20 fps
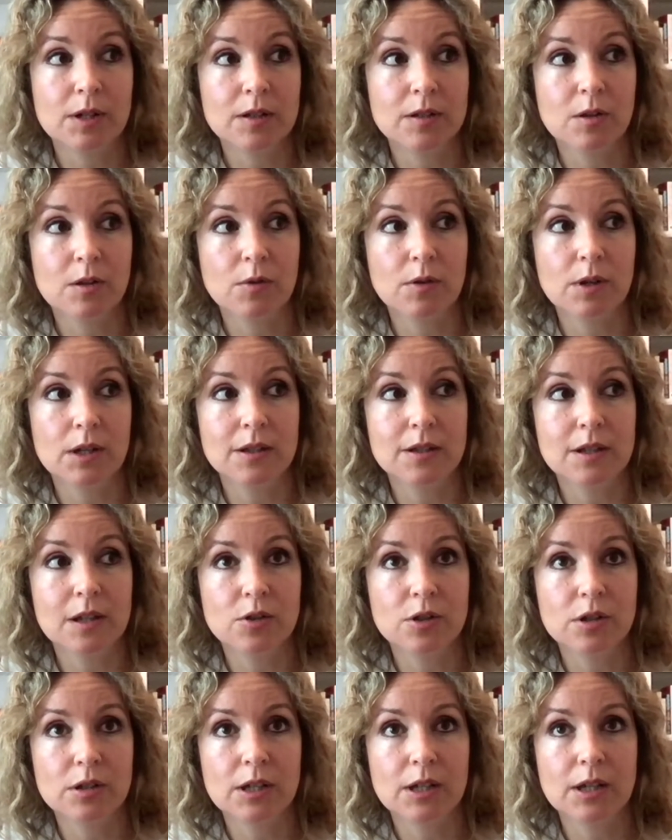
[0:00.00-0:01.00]
So
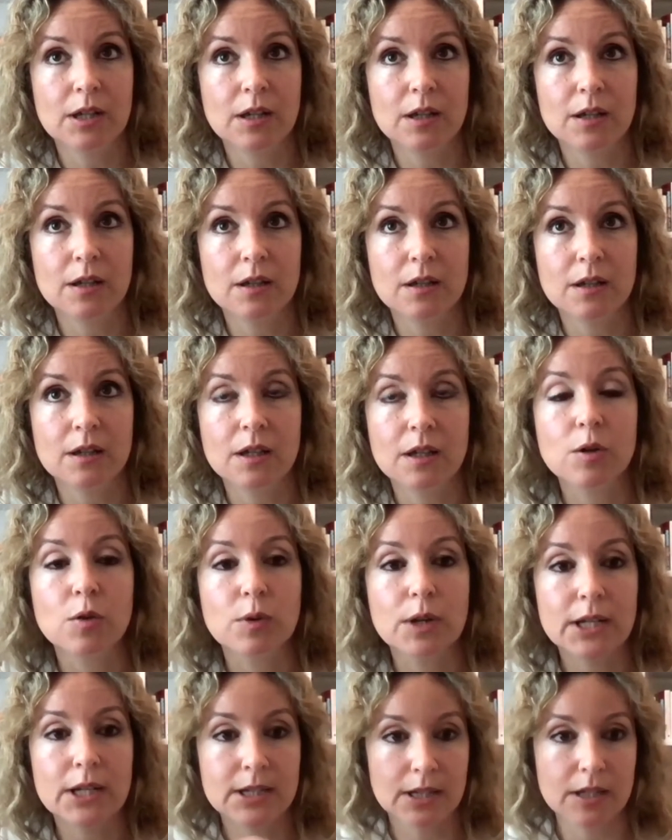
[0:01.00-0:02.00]
essentially
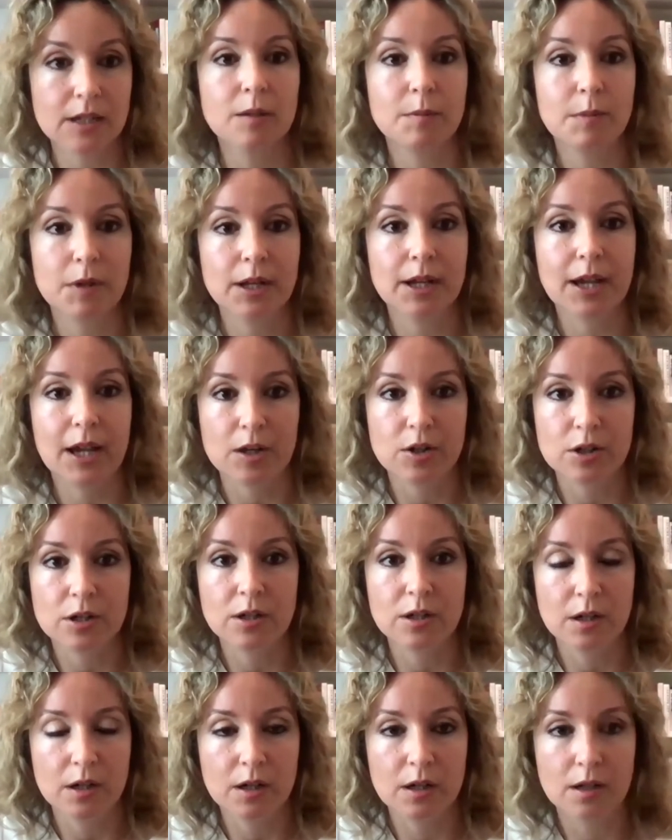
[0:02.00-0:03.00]
increasing
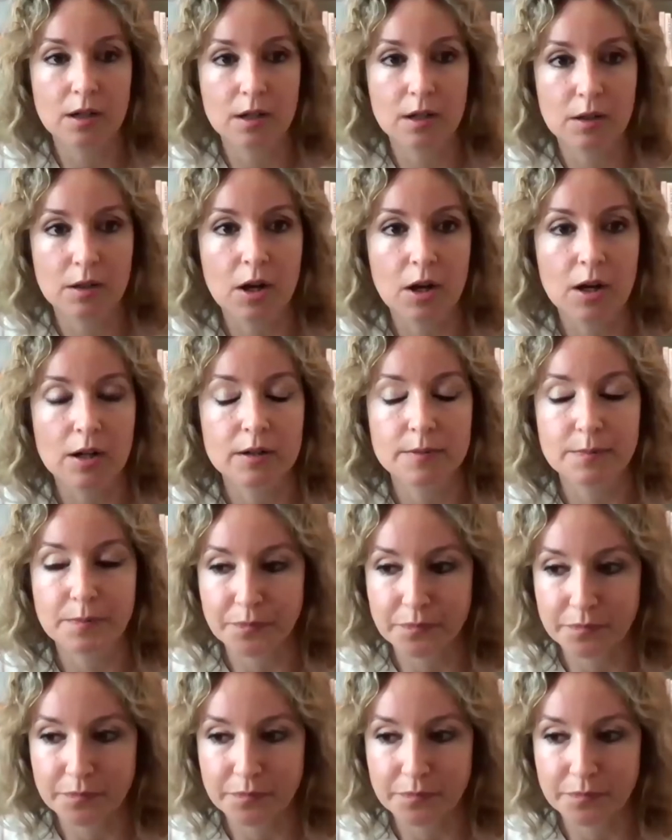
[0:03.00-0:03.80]
communication a, uh, a lot